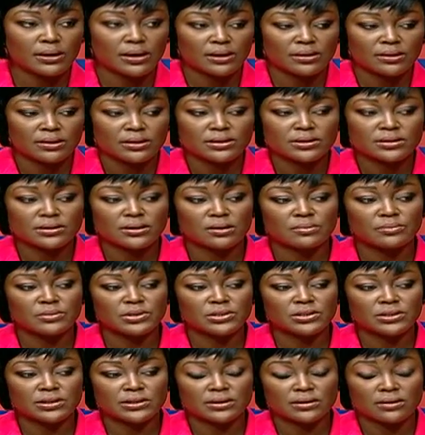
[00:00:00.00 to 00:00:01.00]
and this
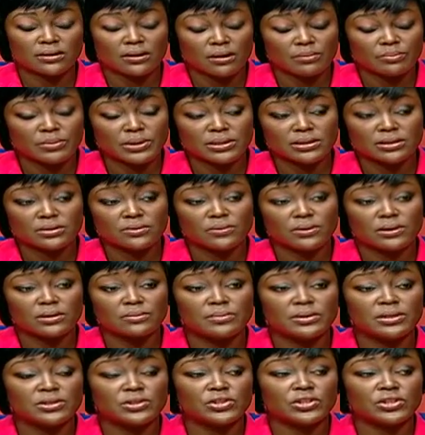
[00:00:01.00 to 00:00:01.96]
committee will be